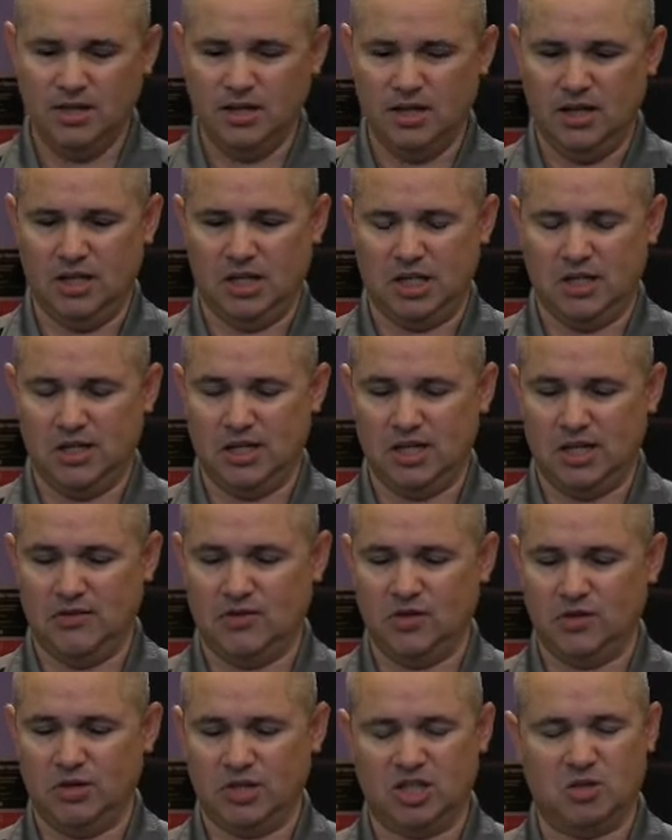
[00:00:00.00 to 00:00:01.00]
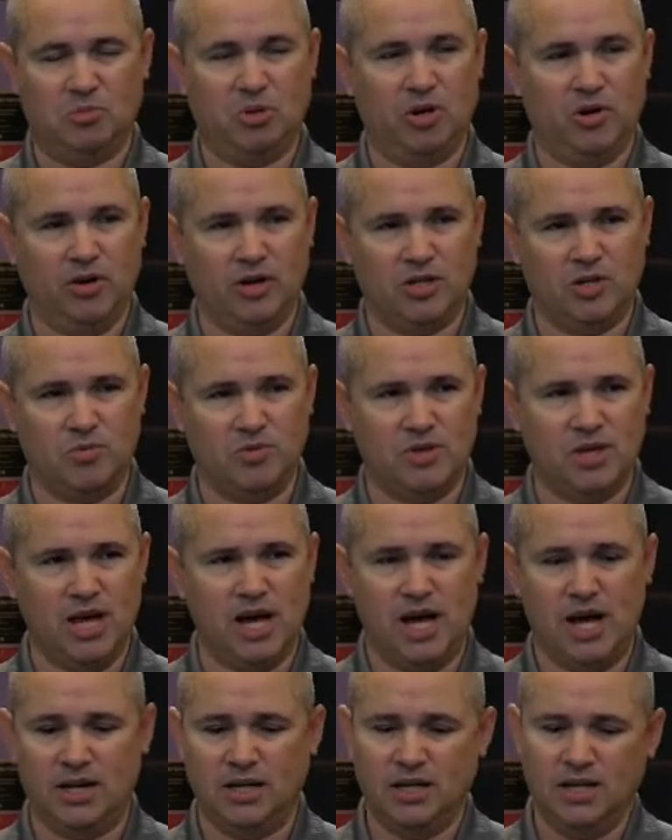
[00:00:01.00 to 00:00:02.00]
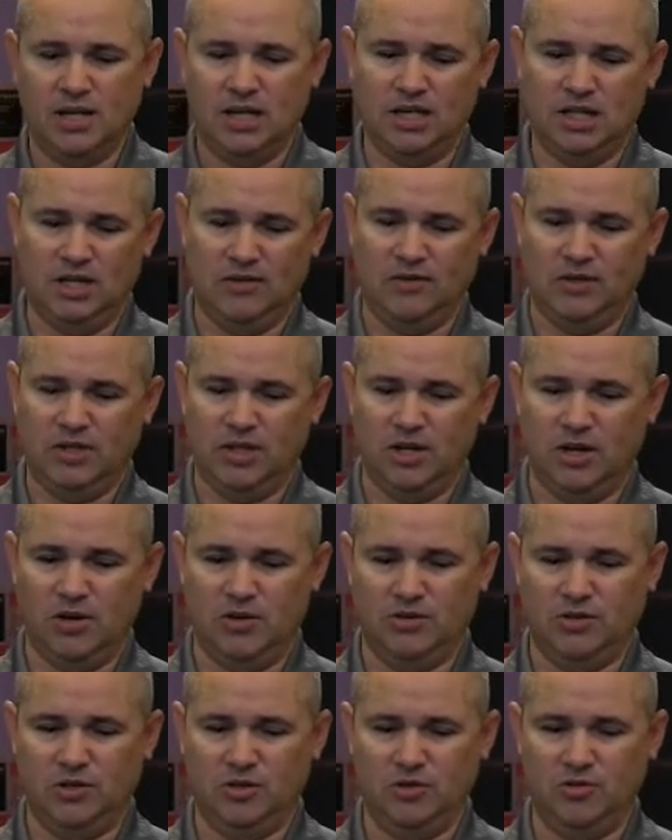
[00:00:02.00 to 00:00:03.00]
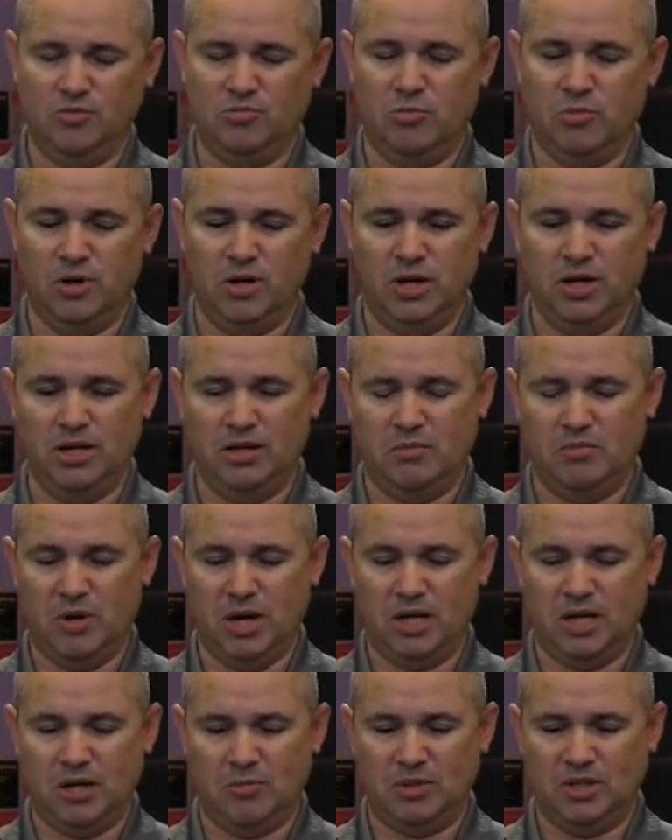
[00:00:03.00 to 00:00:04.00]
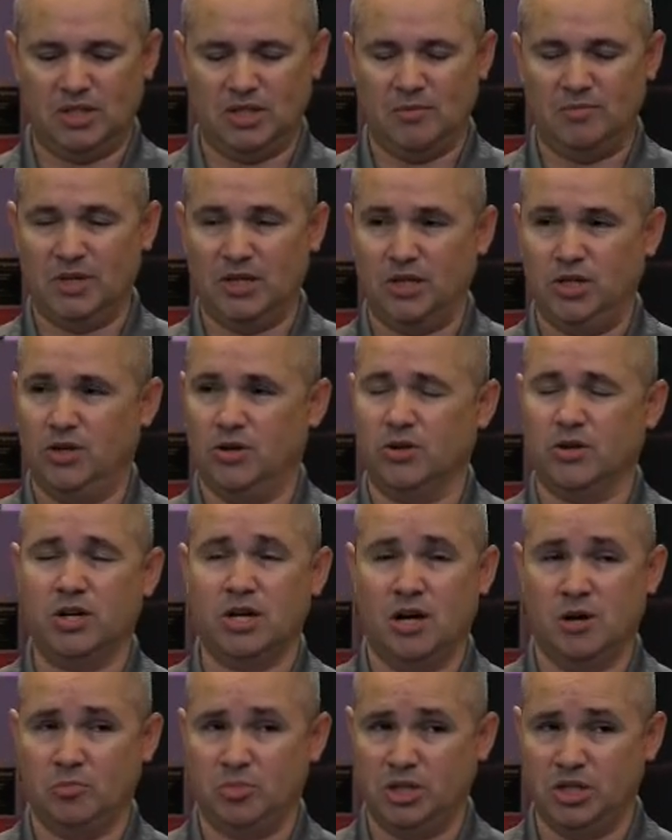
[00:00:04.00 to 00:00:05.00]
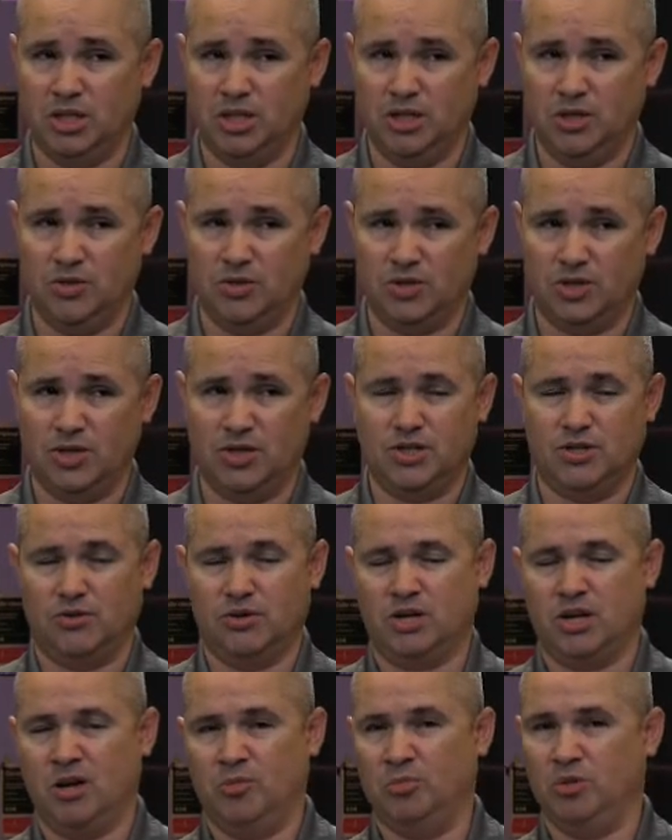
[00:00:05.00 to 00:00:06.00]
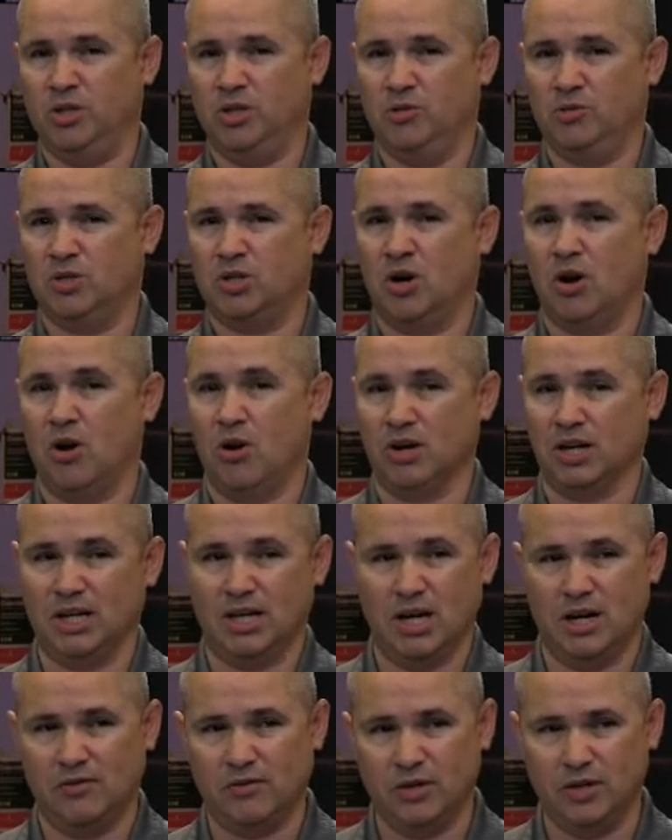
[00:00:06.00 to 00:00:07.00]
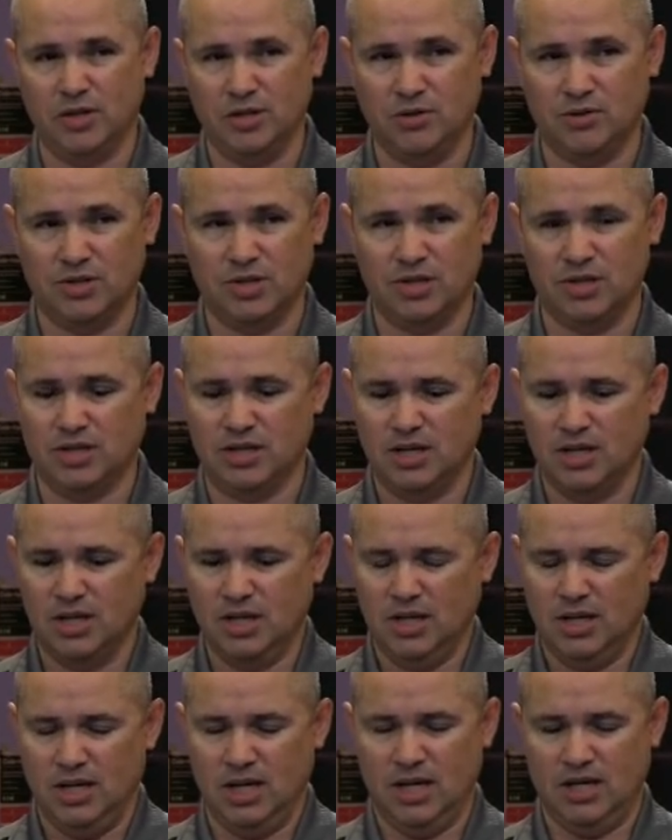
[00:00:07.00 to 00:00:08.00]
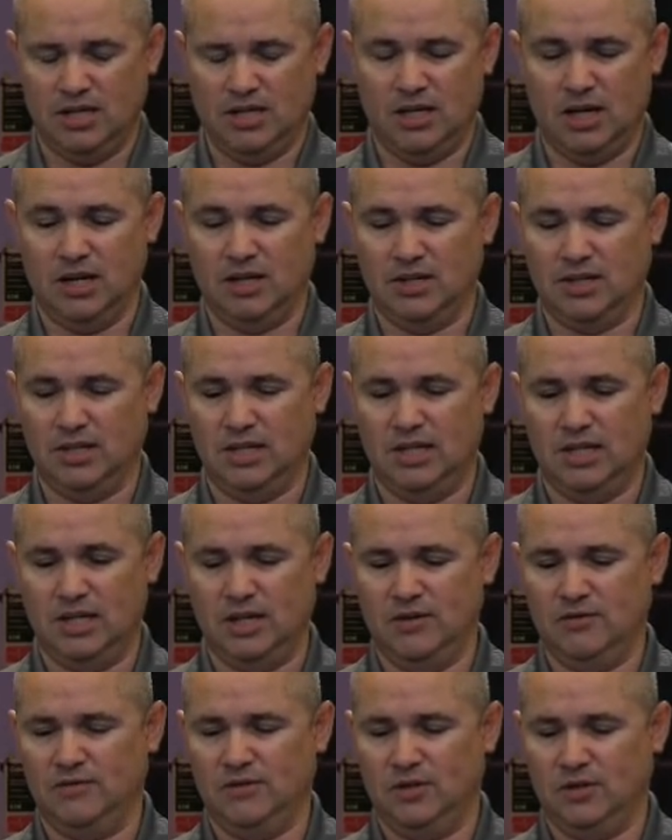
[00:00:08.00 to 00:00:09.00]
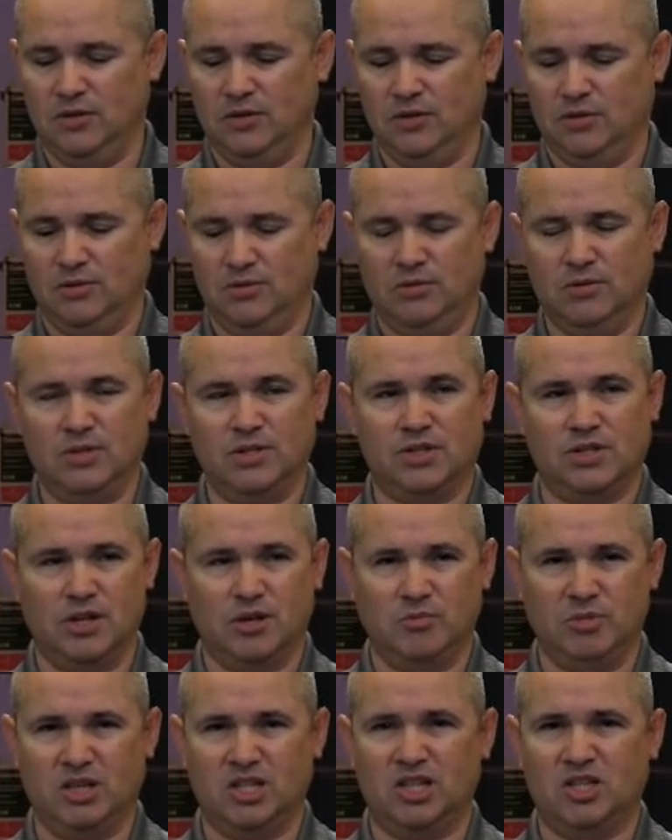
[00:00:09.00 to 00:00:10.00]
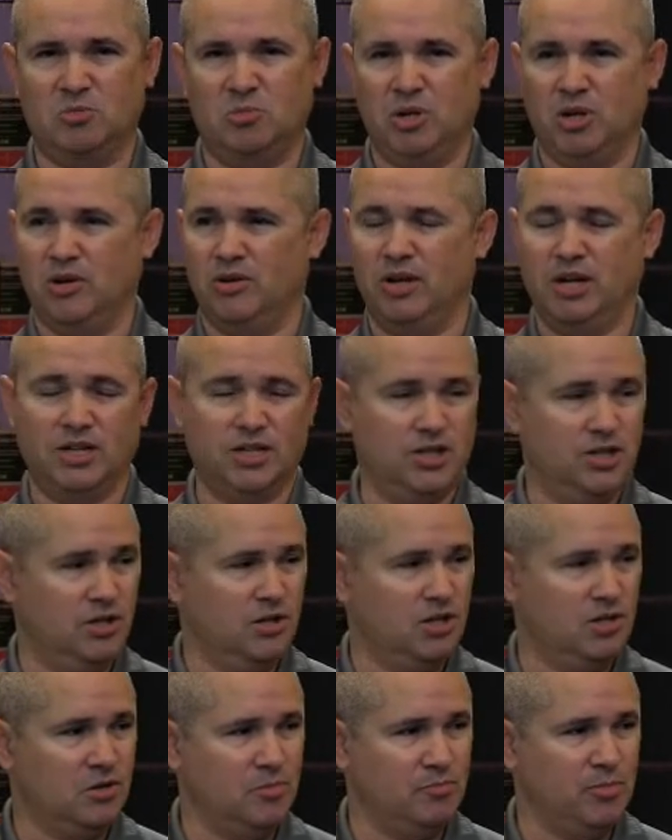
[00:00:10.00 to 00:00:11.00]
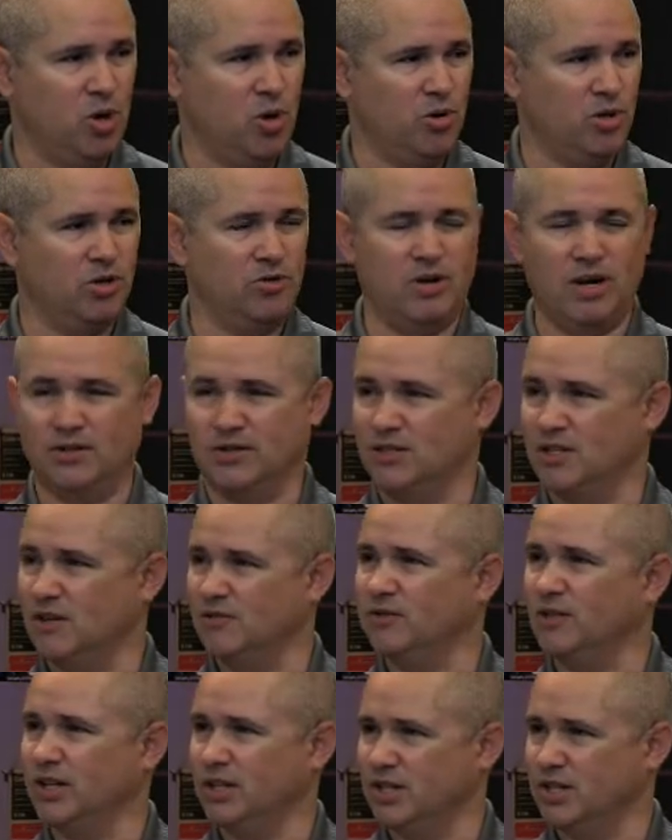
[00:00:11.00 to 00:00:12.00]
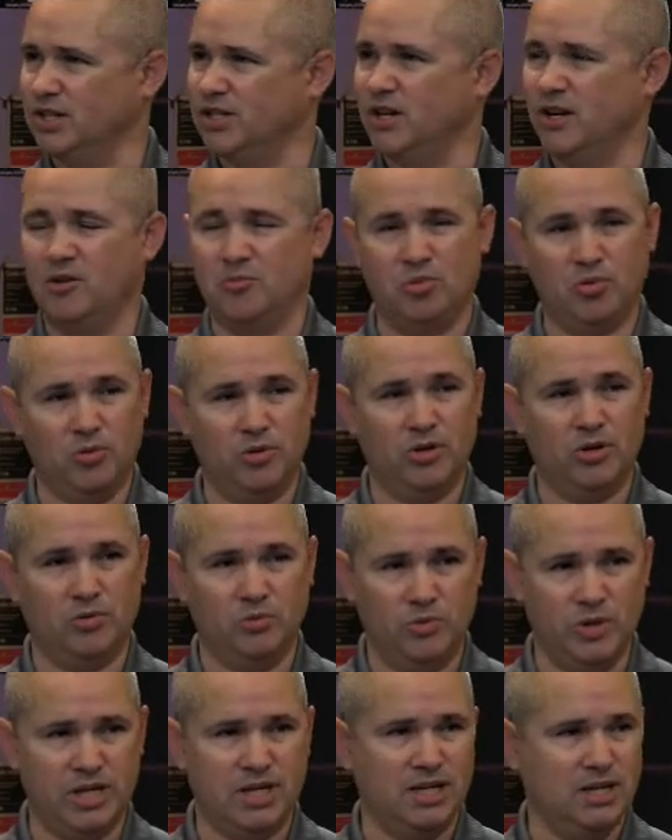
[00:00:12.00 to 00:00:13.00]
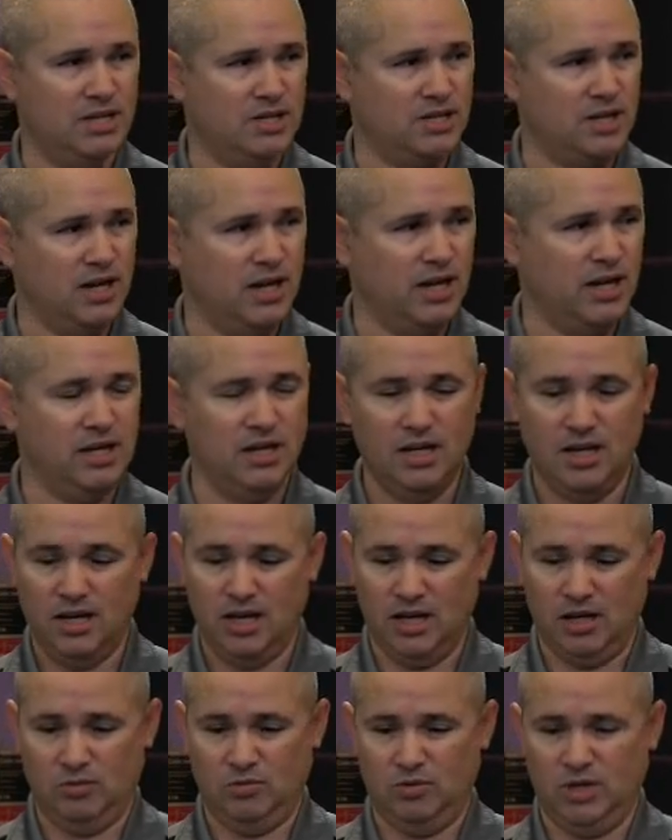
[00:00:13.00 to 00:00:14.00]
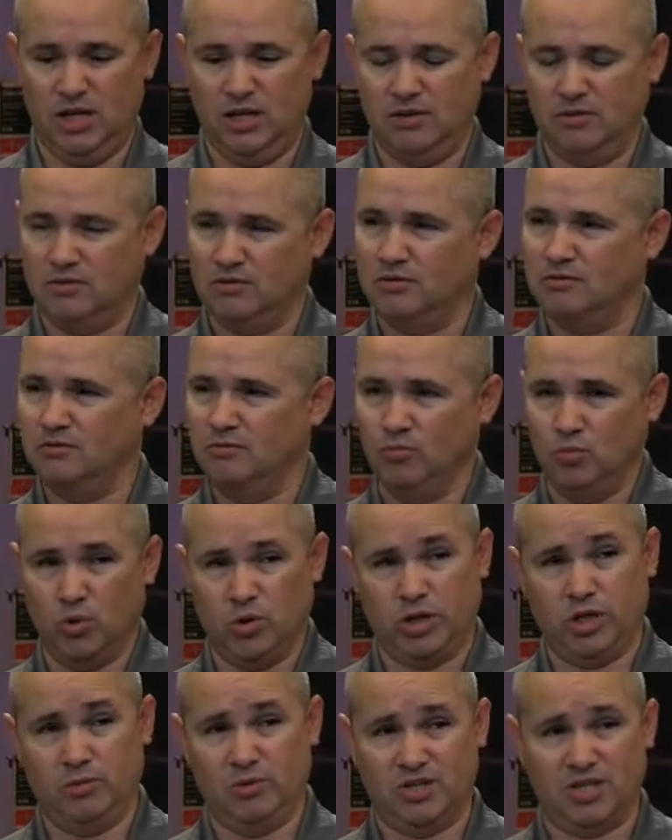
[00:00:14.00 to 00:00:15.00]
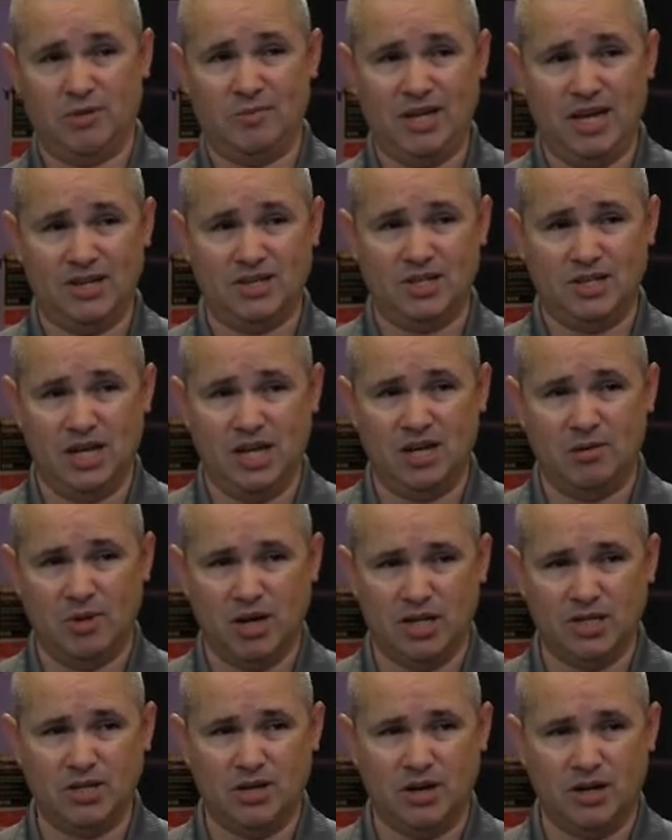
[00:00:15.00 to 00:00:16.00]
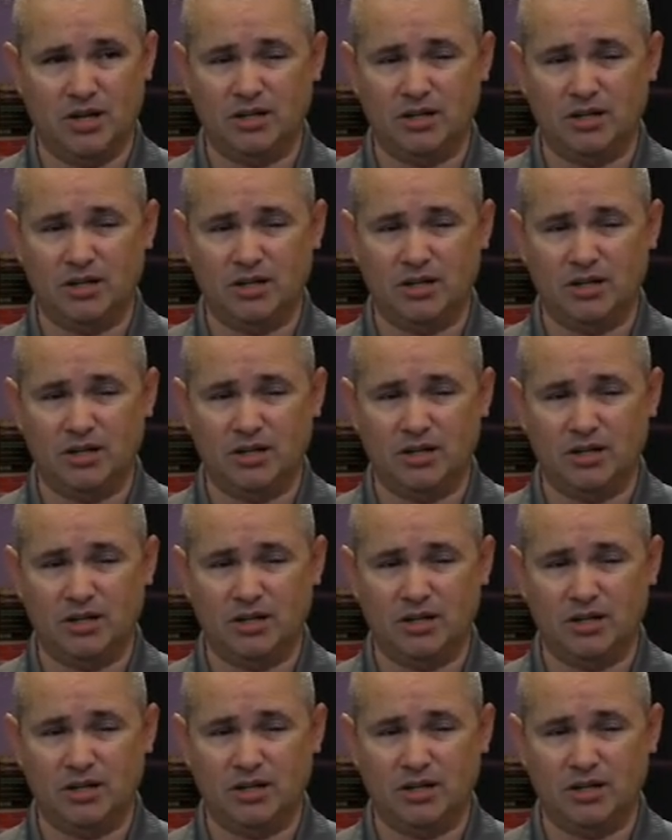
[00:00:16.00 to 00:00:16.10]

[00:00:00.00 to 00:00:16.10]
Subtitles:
It gives you experience with that. And even though it might not be something that your company uses or a company you target ever uses, it does give you some experience poking around stuff like a SharePoint or a wiki site and working with something that has a database on it.